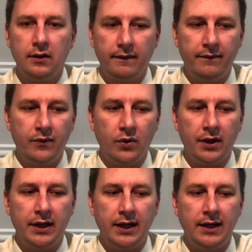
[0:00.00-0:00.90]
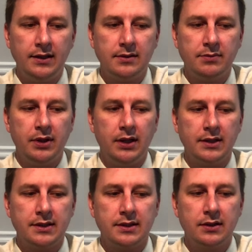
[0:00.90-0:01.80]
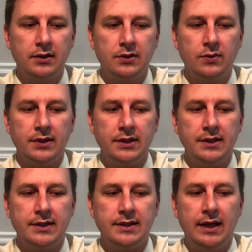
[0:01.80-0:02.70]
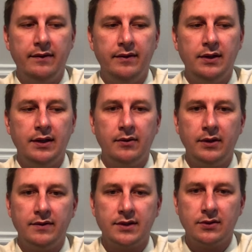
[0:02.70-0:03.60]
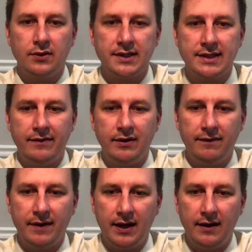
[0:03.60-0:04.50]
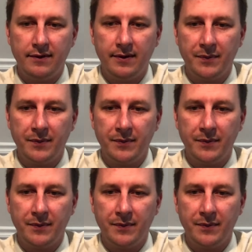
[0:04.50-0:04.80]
48 plus 27. That would give us a total of 75.